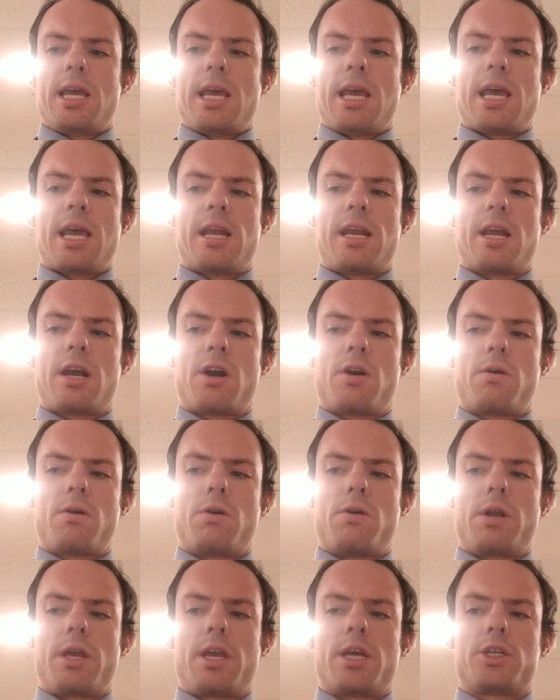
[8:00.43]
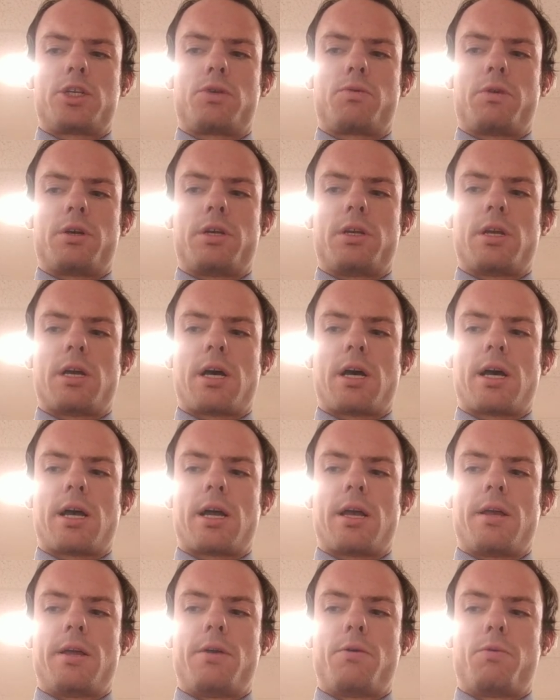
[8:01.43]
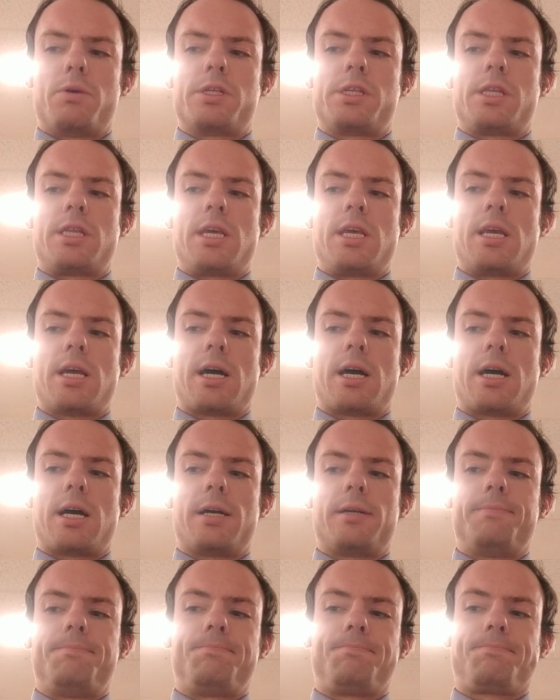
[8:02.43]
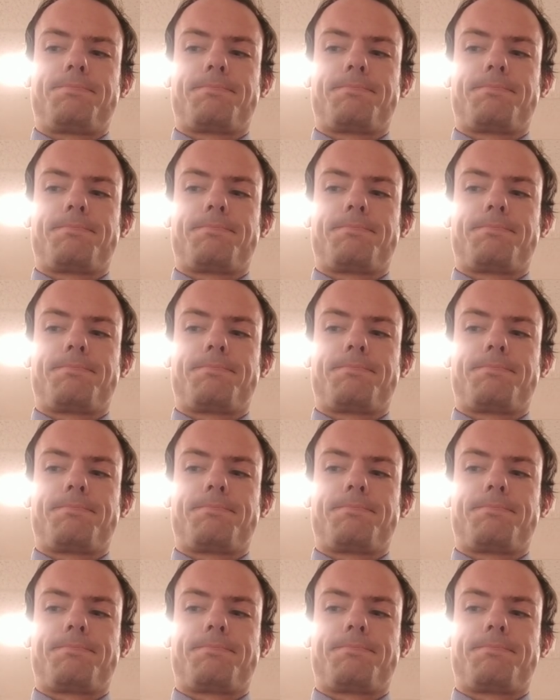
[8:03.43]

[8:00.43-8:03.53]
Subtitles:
And Herodias was the